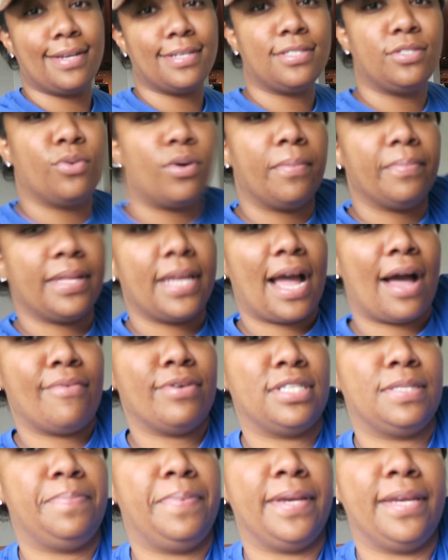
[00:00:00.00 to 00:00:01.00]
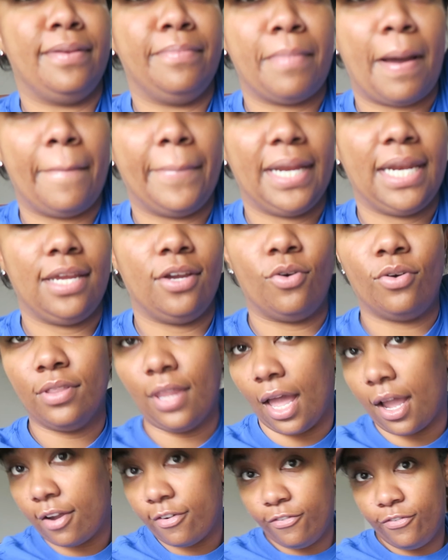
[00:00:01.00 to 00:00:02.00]
cause normally I would spend my money on
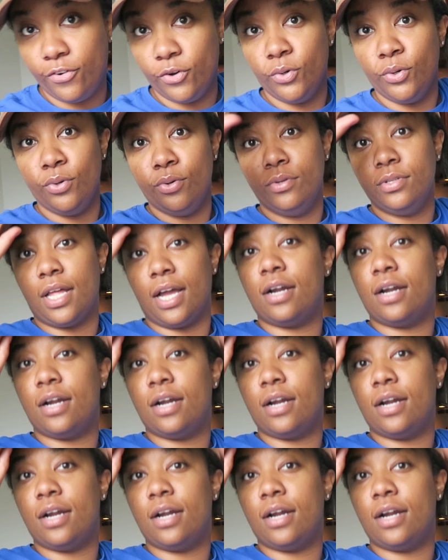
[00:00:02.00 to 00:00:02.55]
like food,